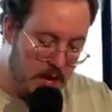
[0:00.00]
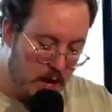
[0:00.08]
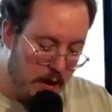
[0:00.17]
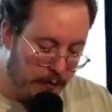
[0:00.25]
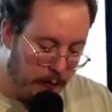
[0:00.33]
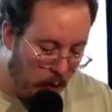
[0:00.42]

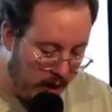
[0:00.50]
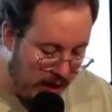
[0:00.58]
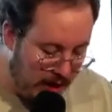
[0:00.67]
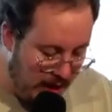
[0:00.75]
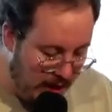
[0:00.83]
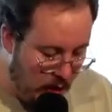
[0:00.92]
For
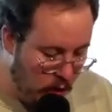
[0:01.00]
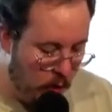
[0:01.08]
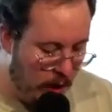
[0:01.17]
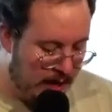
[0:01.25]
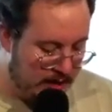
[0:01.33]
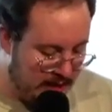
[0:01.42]
he who
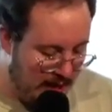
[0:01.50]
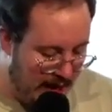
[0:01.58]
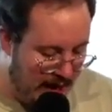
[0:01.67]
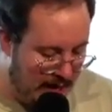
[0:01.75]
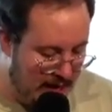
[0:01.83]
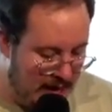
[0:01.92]
has
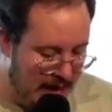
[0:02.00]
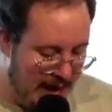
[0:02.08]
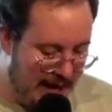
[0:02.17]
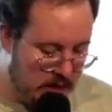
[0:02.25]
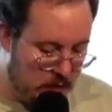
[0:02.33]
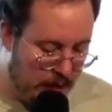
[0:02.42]
died
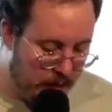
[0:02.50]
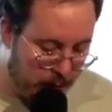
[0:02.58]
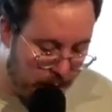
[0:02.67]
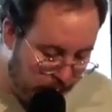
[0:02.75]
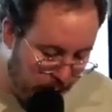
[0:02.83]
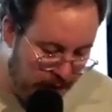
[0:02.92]
has been
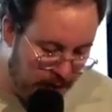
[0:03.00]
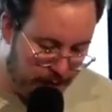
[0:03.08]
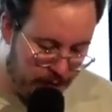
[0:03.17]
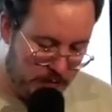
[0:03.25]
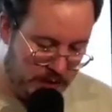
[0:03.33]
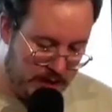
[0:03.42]
freed
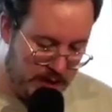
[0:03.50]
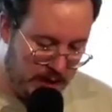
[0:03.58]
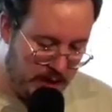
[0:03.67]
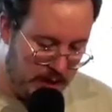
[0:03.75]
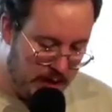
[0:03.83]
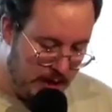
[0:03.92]
from
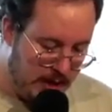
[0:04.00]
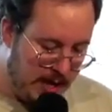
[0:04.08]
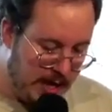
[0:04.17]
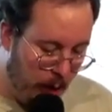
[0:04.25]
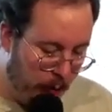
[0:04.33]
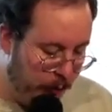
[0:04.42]
sin.
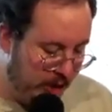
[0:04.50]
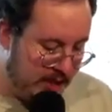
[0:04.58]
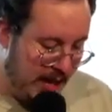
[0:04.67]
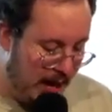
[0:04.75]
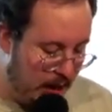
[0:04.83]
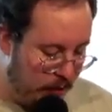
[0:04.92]
Now, if we
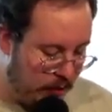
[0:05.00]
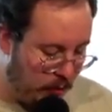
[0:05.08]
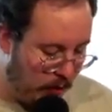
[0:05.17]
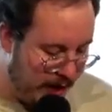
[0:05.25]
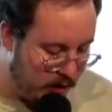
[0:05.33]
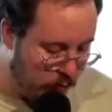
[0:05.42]
died with
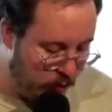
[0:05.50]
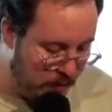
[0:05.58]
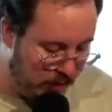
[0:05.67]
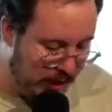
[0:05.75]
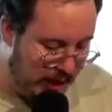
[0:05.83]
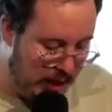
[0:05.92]
Christ, we
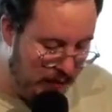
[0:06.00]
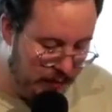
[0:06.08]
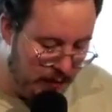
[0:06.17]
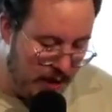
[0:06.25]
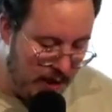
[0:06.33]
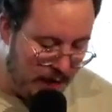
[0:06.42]

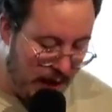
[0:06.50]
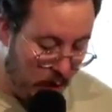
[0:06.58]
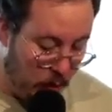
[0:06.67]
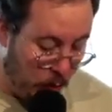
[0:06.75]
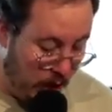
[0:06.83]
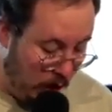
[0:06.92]
believe
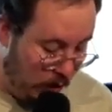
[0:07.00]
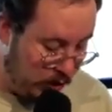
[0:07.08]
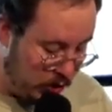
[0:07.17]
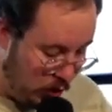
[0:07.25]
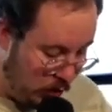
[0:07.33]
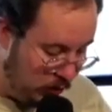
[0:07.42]
that we
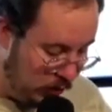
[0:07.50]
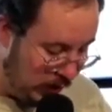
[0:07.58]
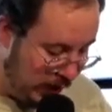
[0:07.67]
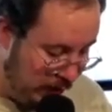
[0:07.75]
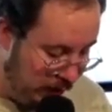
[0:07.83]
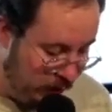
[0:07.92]
also
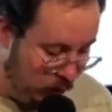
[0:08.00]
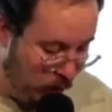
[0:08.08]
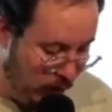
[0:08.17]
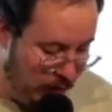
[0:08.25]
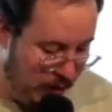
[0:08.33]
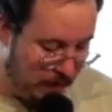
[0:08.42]
live
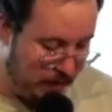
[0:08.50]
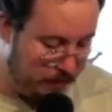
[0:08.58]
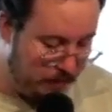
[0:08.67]
with him